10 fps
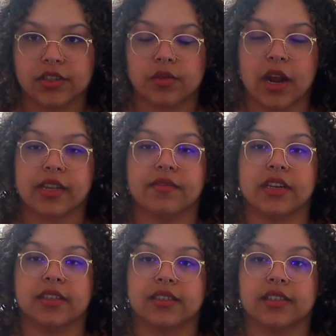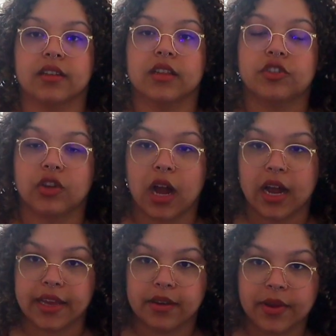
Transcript: So not even necessarily trying.